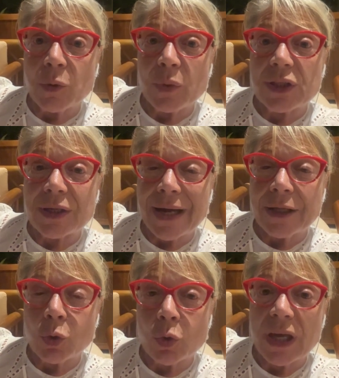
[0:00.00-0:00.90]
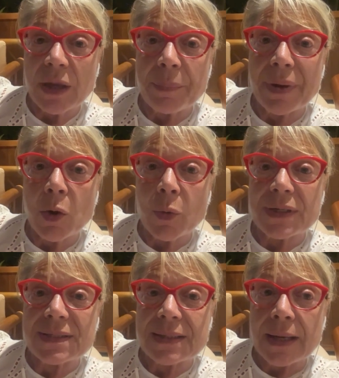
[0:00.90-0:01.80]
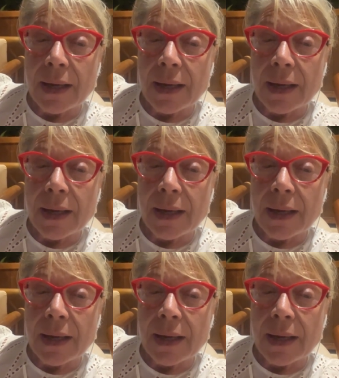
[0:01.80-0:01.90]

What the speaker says: and we tried to keep our